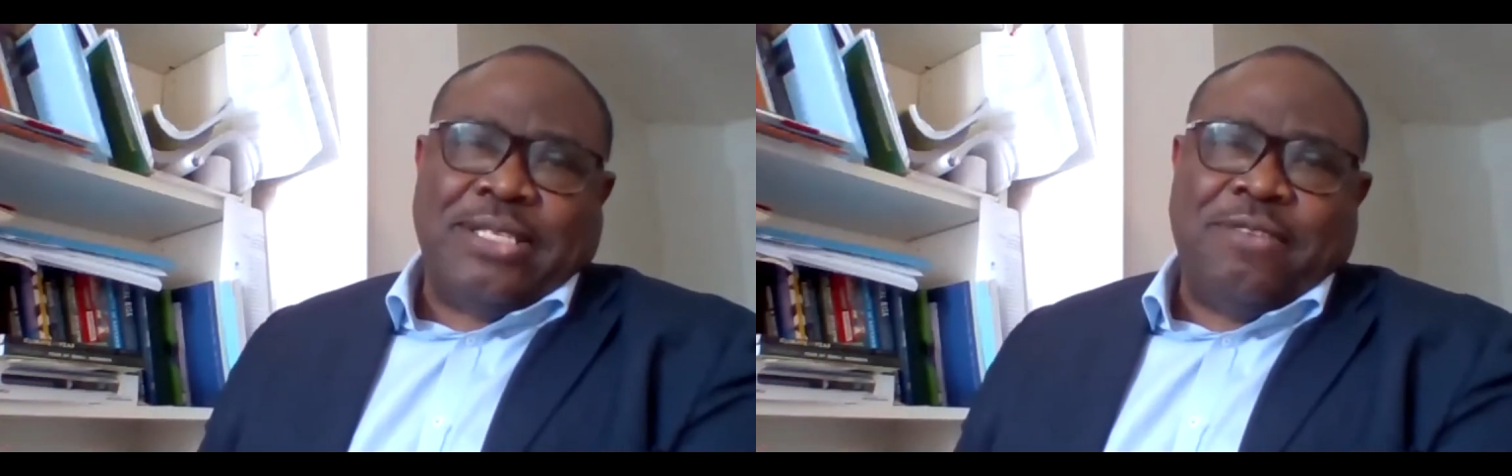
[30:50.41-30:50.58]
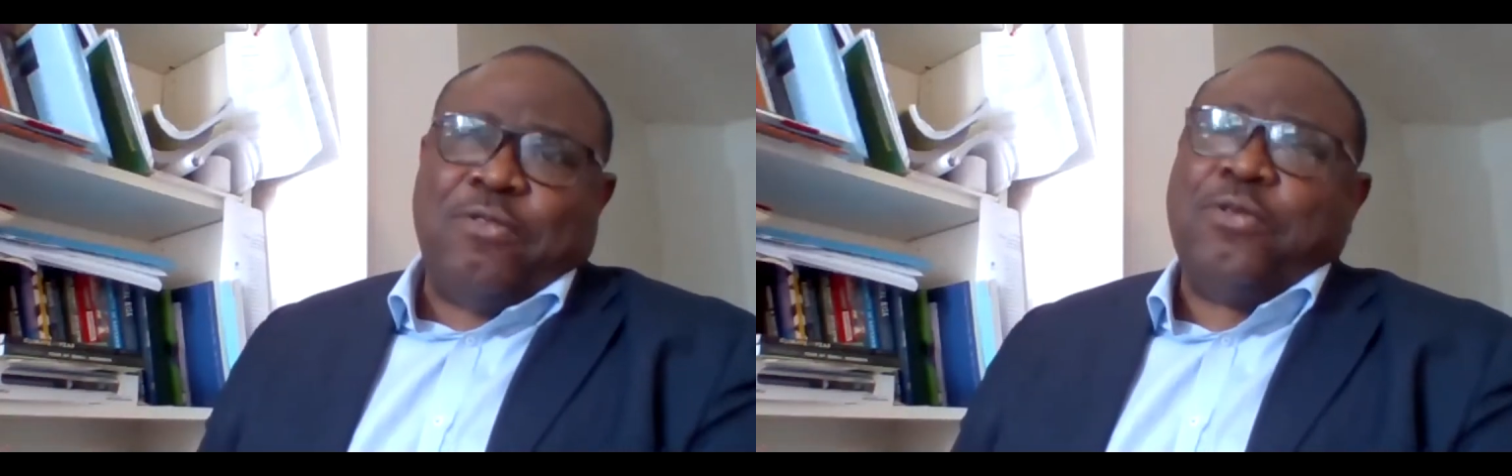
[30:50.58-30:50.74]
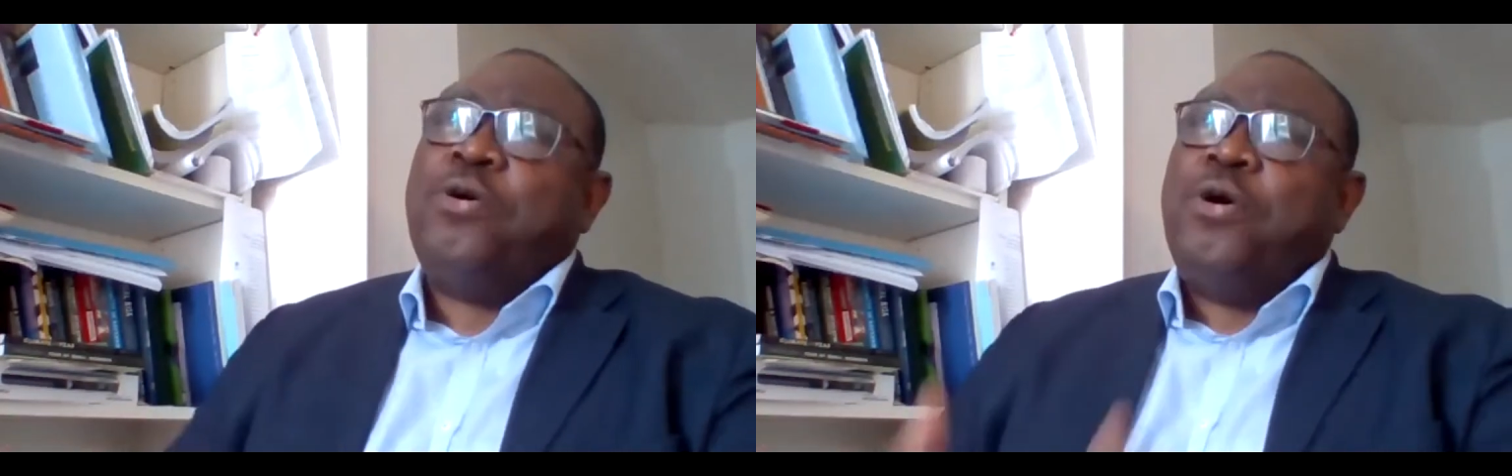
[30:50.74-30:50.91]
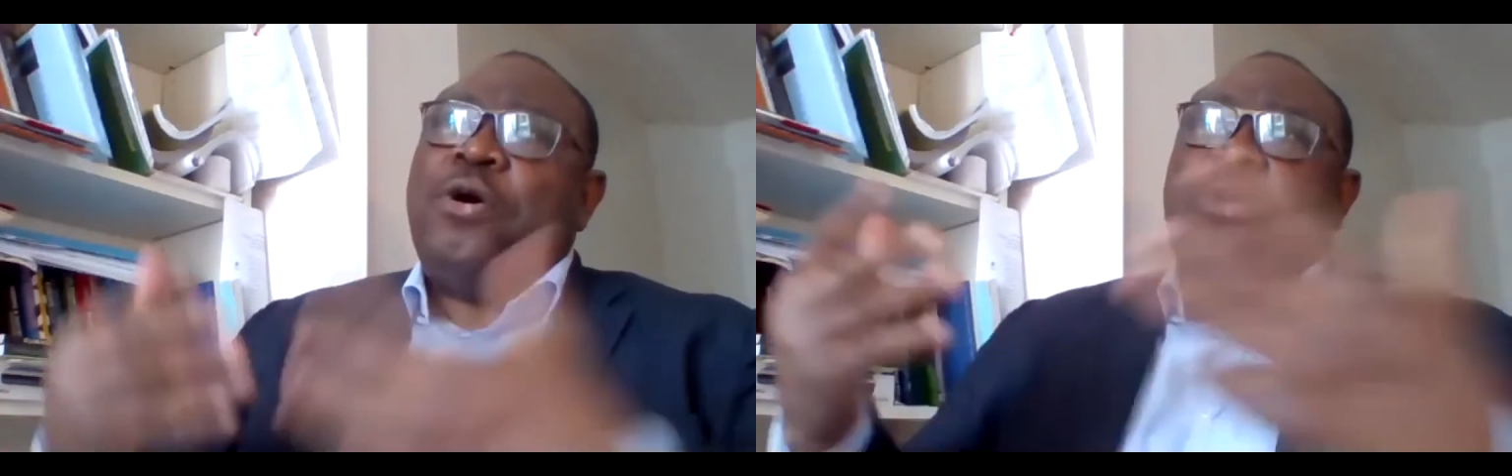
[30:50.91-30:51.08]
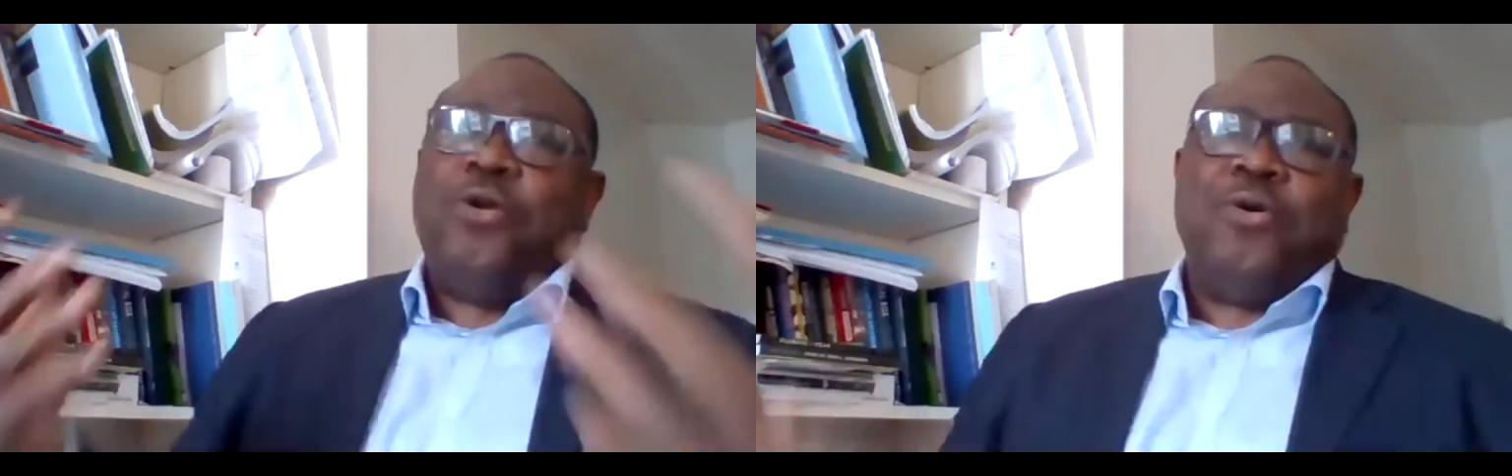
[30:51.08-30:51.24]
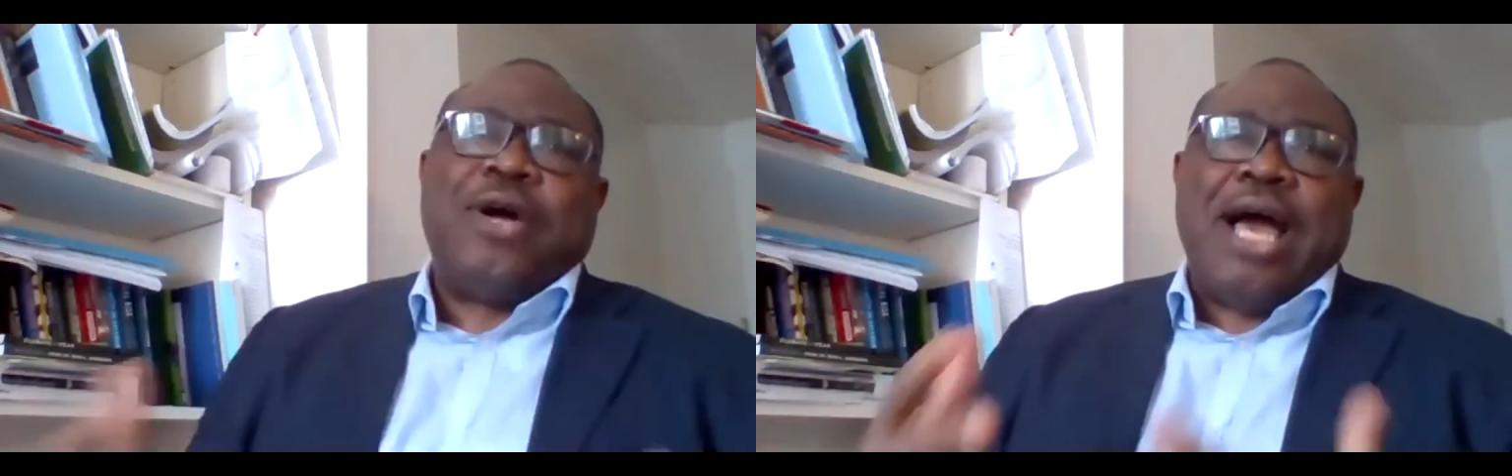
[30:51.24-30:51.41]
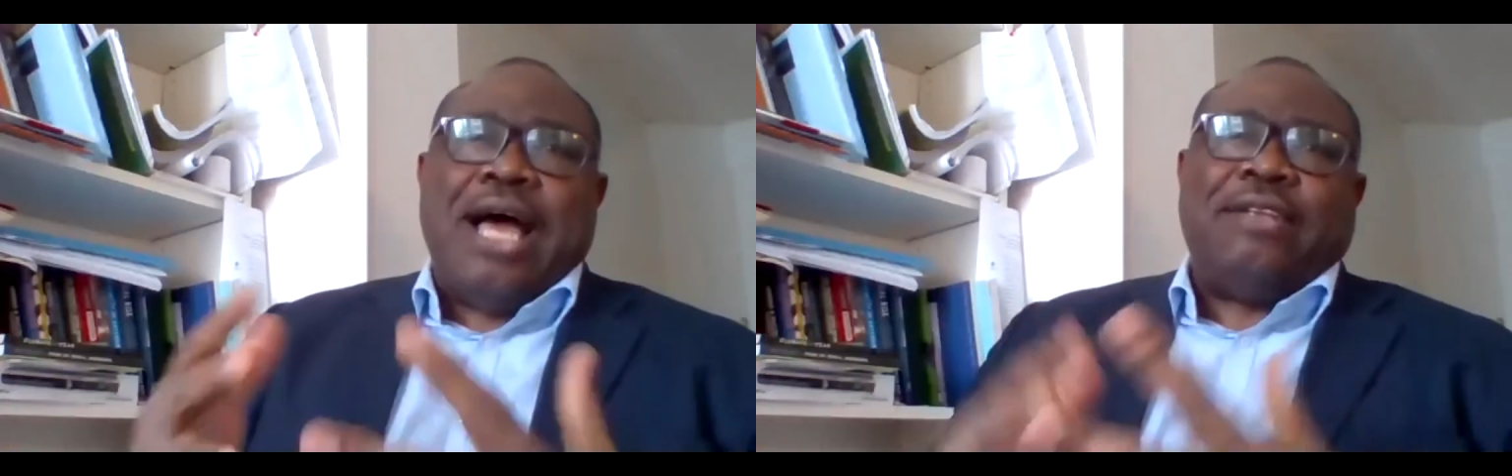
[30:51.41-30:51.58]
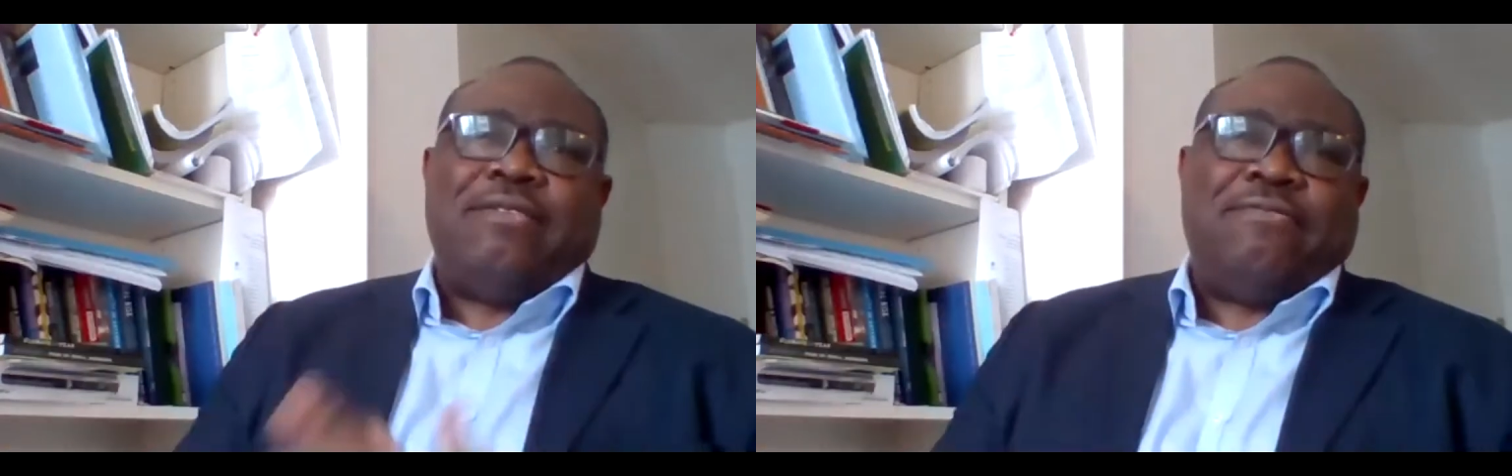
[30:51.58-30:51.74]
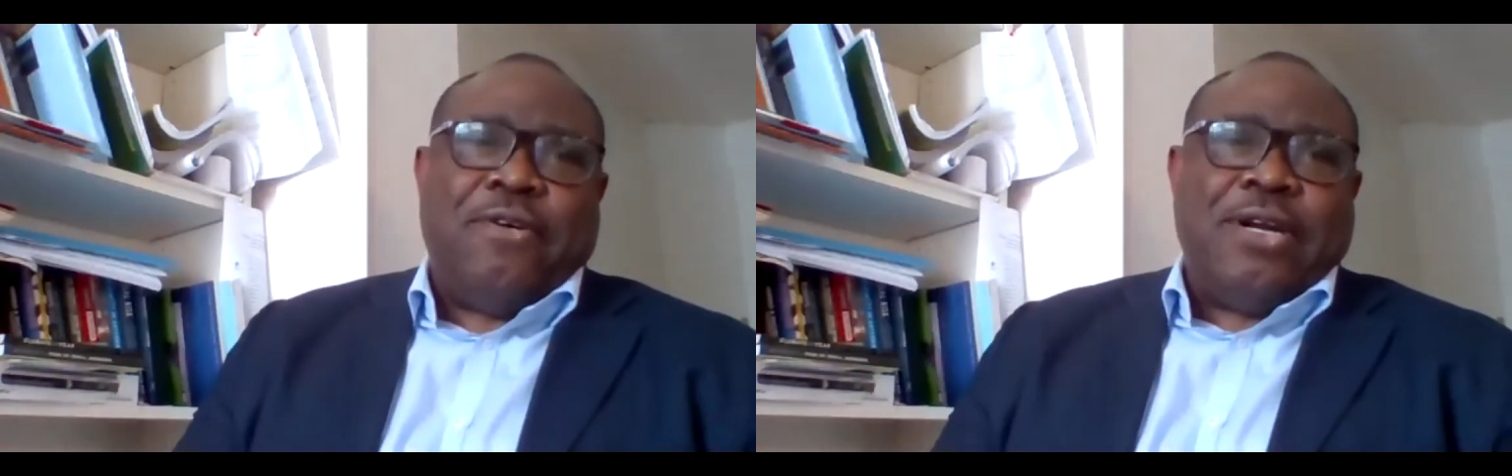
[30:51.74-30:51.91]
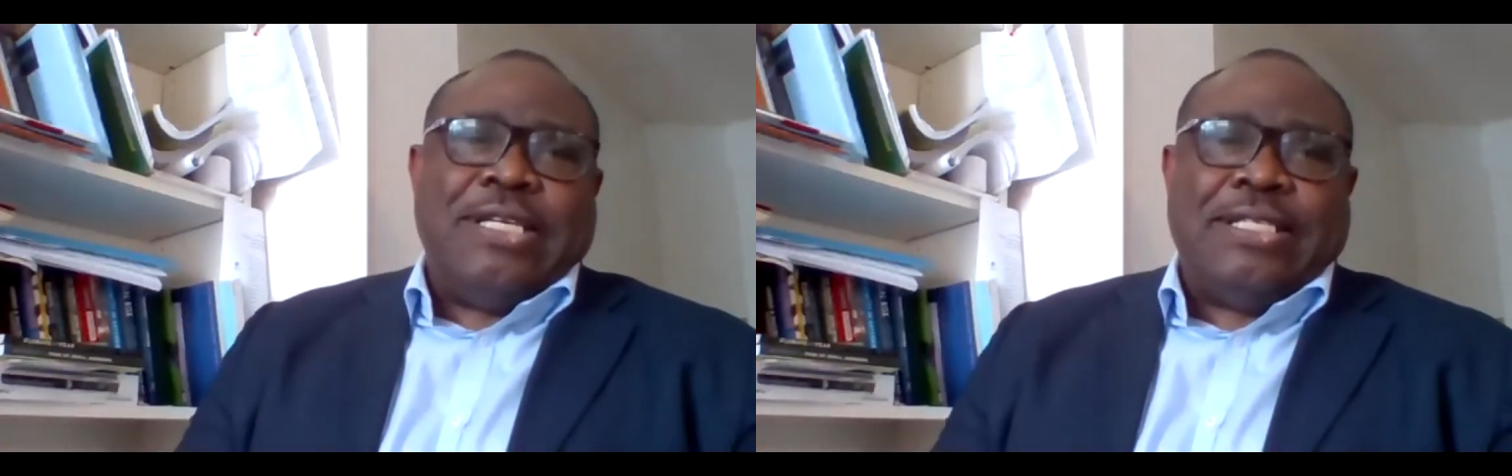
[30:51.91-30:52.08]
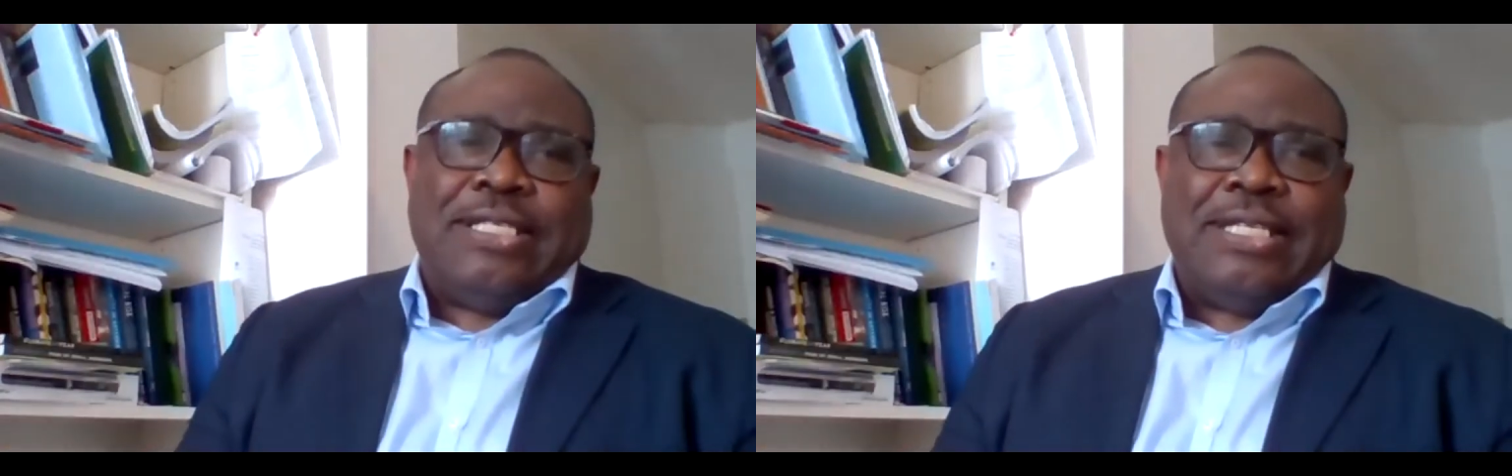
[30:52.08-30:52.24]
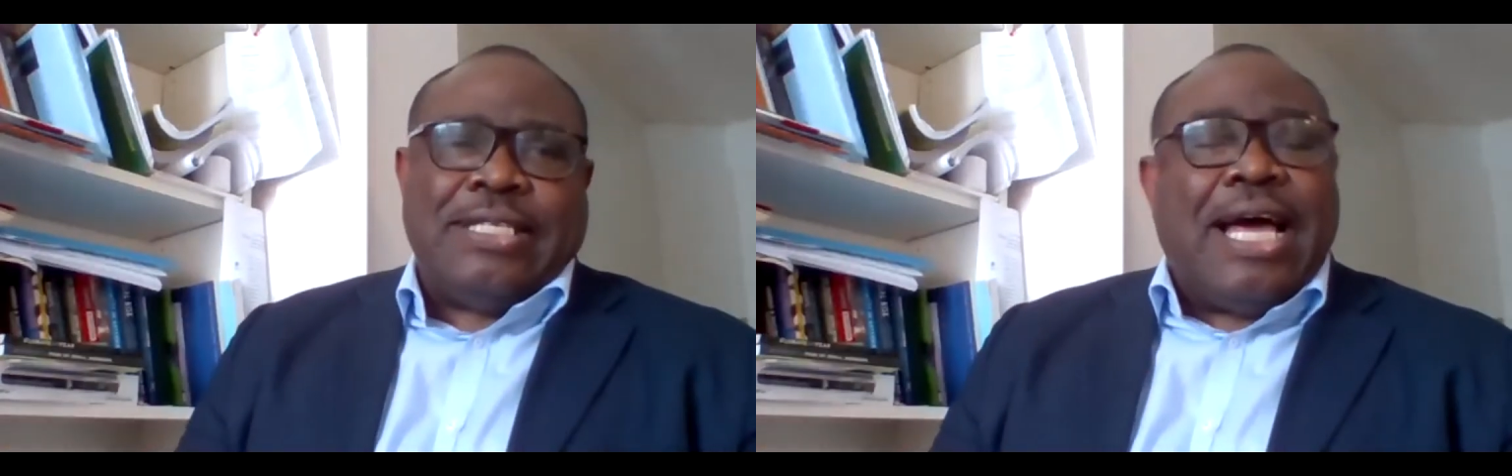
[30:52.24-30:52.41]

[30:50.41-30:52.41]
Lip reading: If you look at, for instance,